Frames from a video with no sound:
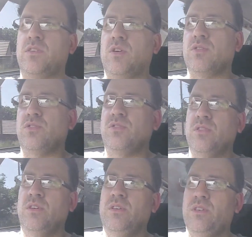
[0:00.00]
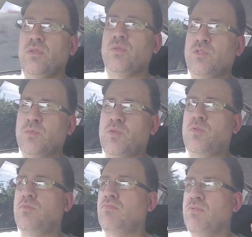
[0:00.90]
got, some,
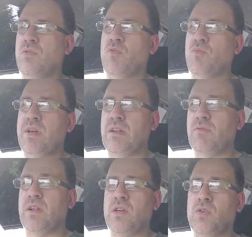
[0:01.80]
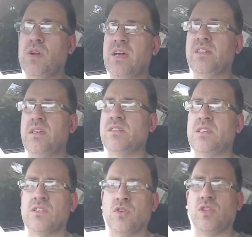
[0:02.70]
really good ideas.
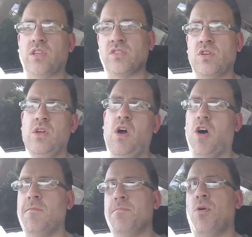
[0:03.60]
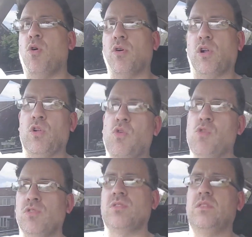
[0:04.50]
It's got this onboard
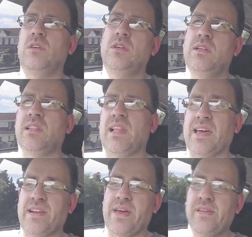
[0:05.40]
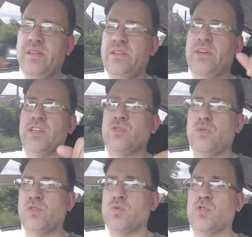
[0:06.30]
load liner. It's
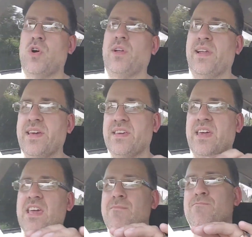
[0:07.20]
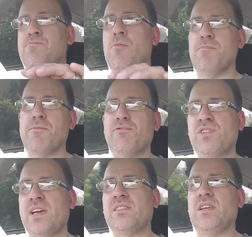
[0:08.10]
also got like a bumper
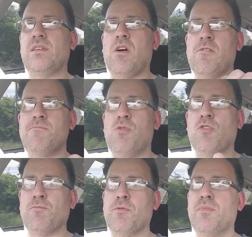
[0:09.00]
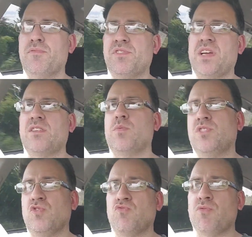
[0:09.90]
protector, onboard bumper protector, which
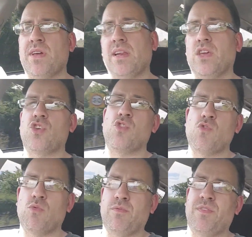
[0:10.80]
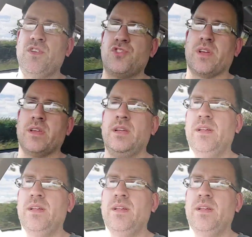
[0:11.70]
is a really cool feature,